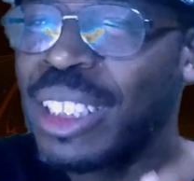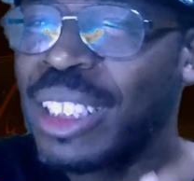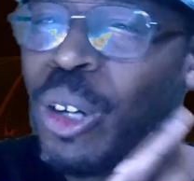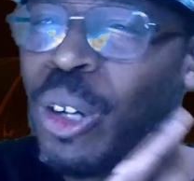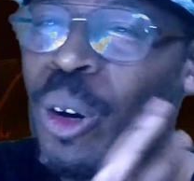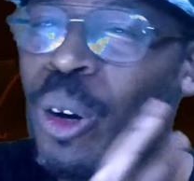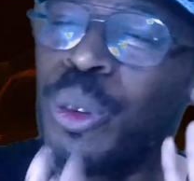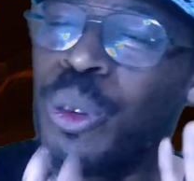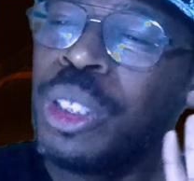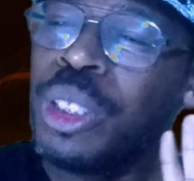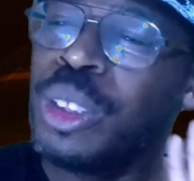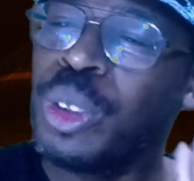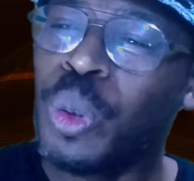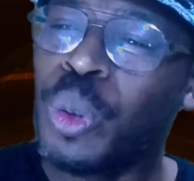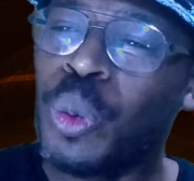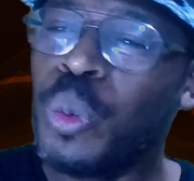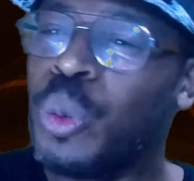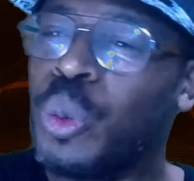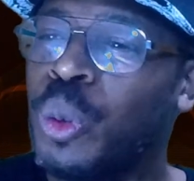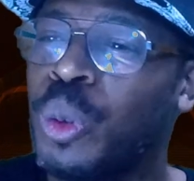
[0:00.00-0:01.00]
going
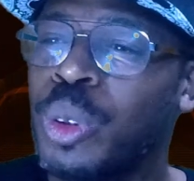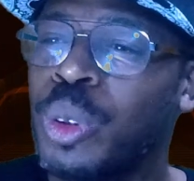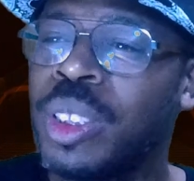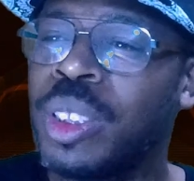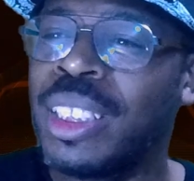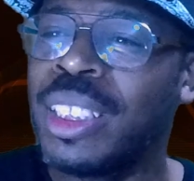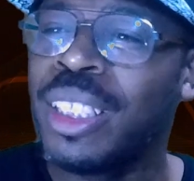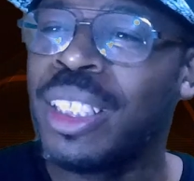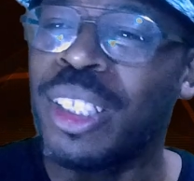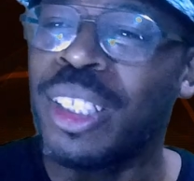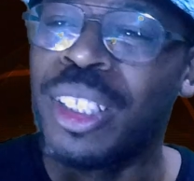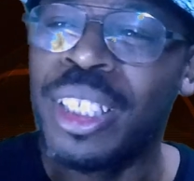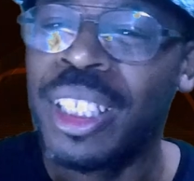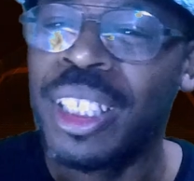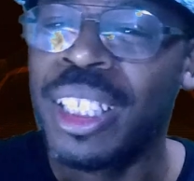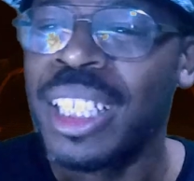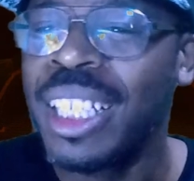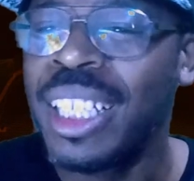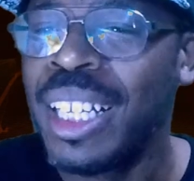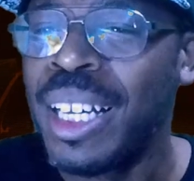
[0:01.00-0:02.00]
towards
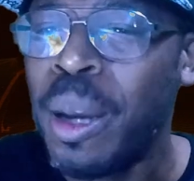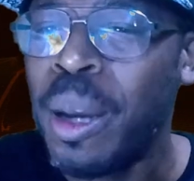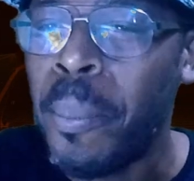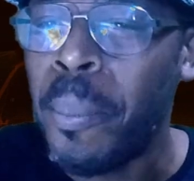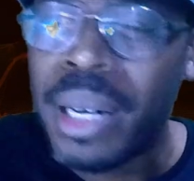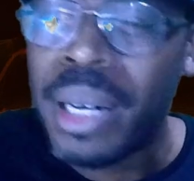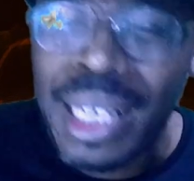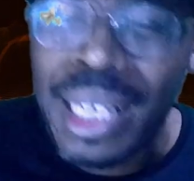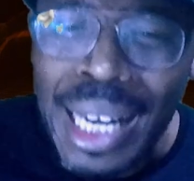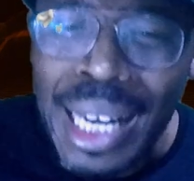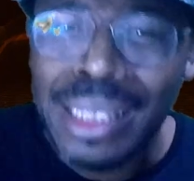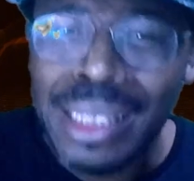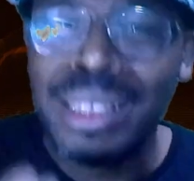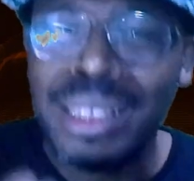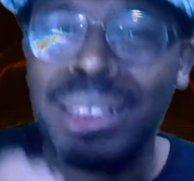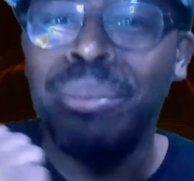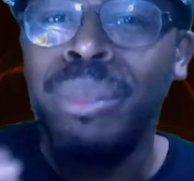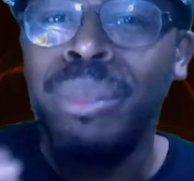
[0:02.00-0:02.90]
the platinum